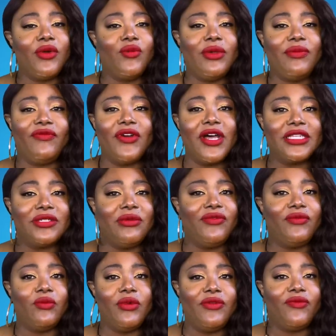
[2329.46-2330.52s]
We fuss,
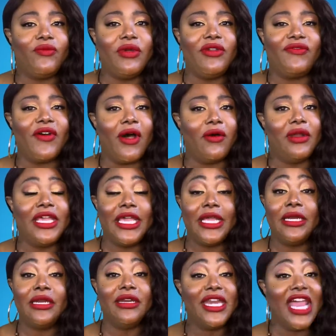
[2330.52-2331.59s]
we fall
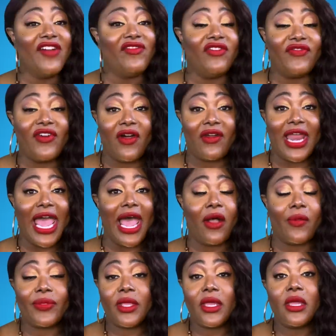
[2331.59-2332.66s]
in, never fall
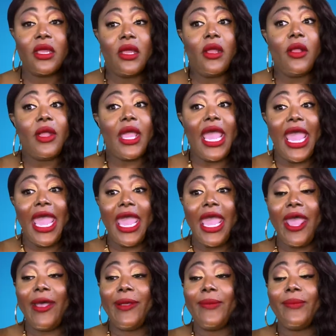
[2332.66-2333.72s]
out.
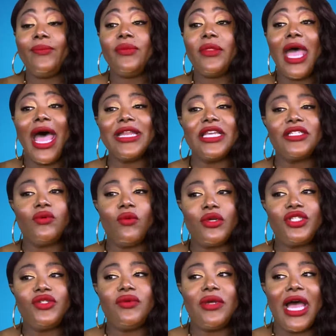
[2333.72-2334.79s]
And I just
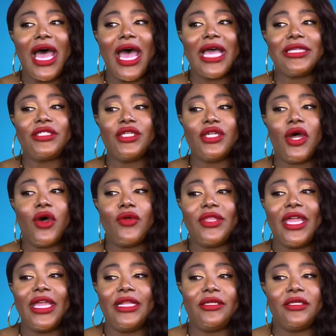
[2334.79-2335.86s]
want you guys to know
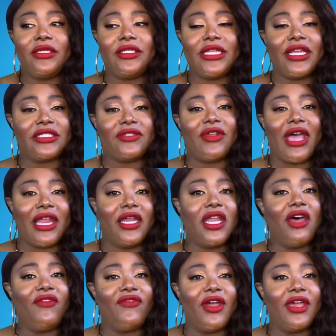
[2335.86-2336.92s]
that I
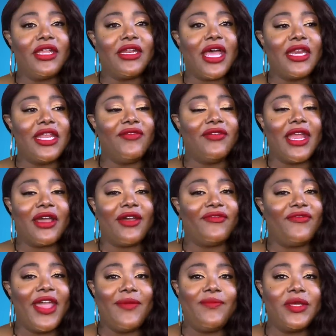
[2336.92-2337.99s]
love Funky Dineva like a
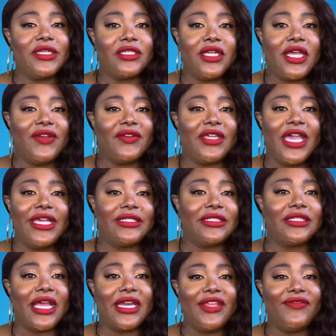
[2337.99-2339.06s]
fat bitch love cakes.
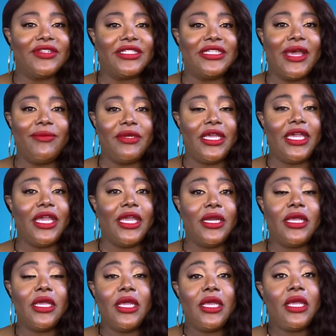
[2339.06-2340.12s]
Dineva stepped
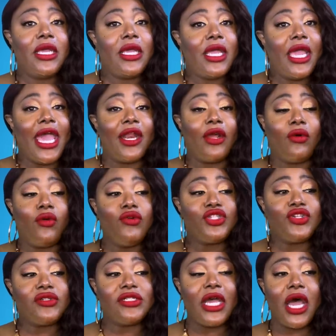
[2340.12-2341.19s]
in at a
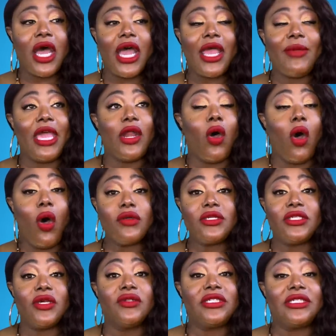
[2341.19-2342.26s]
crucial time and
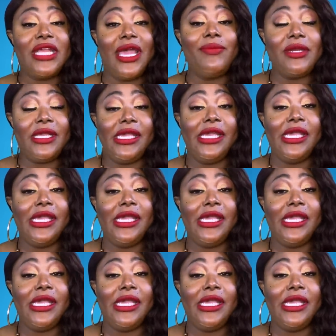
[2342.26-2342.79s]
also stepped